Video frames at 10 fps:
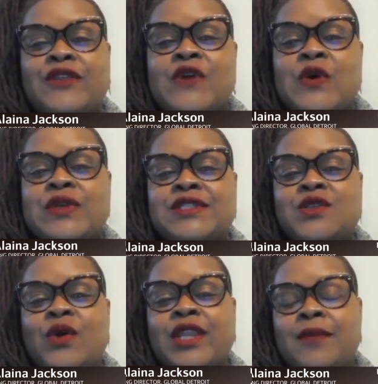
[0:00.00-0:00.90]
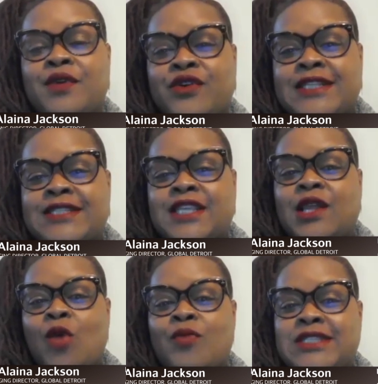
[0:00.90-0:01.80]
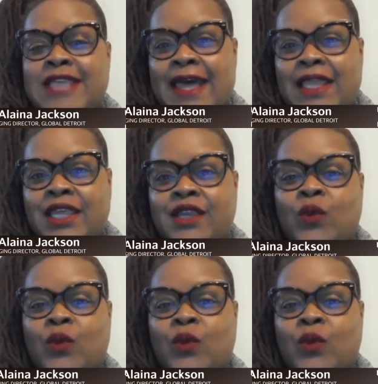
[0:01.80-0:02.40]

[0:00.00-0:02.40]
focus on immigrants and global talent,